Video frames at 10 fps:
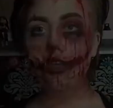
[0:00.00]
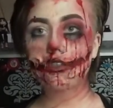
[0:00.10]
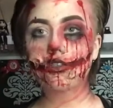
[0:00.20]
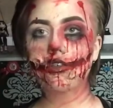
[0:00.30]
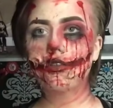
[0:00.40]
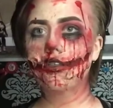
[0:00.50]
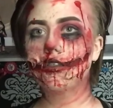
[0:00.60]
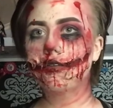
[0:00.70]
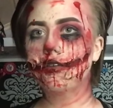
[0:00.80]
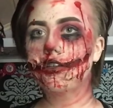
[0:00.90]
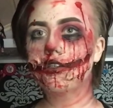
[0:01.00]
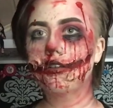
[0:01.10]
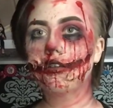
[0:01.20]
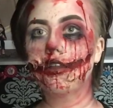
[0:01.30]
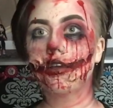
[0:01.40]
So this is the finished
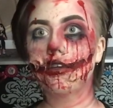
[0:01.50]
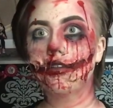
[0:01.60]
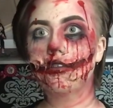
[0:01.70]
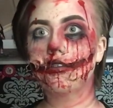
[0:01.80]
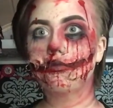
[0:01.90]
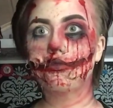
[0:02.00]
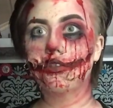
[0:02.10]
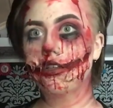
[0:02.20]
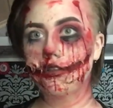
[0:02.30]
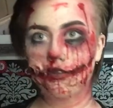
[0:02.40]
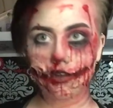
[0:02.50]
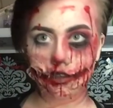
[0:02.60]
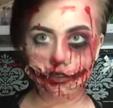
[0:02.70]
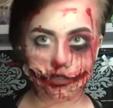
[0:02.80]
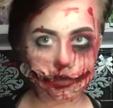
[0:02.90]
look. Like, it's pretty
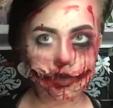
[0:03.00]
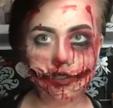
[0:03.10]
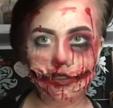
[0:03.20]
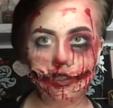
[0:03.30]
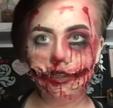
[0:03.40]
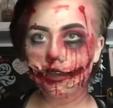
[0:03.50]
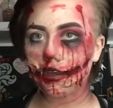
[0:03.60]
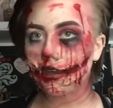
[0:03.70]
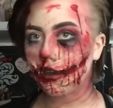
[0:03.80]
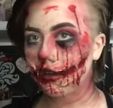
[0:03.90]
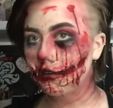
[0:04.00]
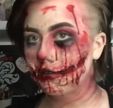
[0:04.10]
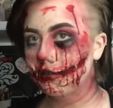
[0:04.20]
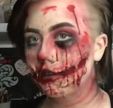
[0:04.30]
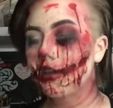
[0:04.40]
fucking dramatic
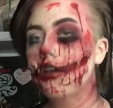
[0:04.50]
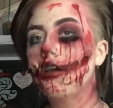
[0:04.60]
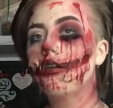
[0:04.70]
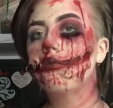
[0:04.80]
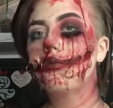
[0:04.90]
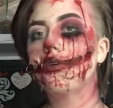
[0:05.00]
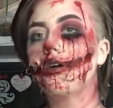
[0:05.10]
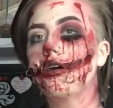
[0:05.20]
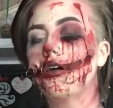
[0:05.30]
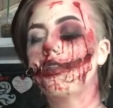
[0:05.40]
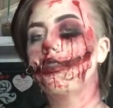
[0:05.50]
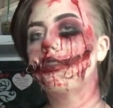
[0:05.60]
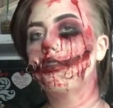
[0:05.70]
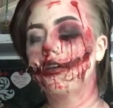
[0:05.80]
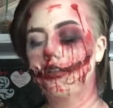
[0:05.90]
AF, but
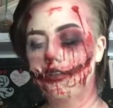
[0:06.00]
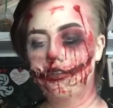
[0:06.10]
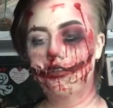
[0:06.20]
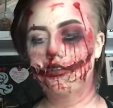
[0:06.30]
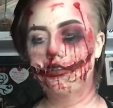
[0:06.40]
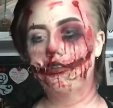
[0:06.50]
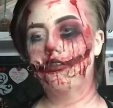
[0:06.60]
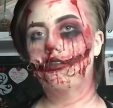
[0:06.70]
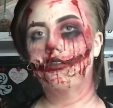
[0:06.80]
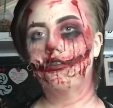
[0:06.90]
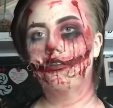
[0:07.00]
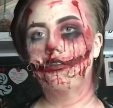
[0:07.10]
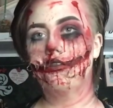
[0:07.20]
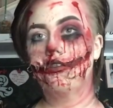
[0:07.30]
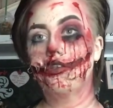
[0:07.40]
I
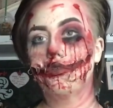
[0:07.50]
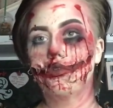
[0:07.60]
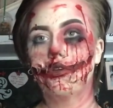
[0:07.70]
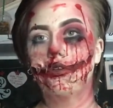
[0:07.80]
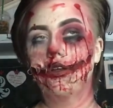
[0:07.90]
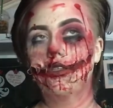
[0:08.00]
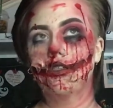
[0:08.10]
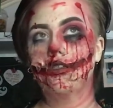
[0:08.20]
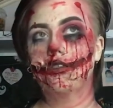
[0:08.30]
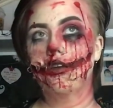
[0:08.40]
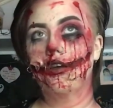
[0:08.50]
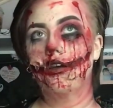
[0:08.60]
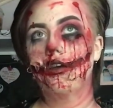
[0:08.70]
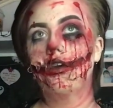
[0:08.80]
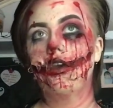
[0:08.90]
don't know, I just
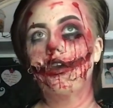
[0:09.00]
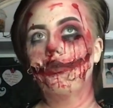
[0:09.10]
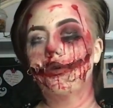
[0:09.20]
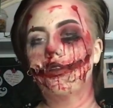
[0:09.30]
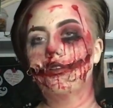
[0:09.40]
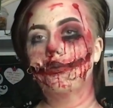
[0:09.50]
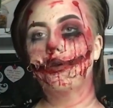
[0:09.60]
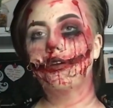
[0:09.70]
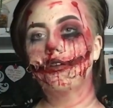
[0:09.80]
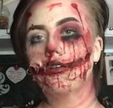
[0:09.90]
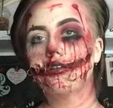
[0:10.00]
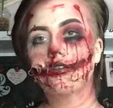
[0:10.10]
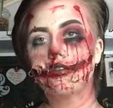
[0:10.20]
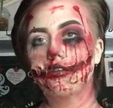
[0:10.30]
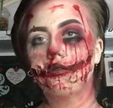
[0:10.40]
wanted to put
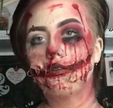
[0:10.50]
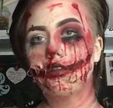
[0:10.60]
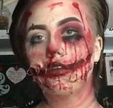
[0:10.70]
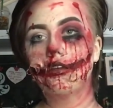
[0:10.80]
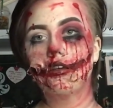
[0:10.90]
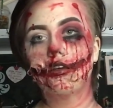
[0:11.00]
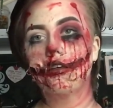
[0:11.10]
something.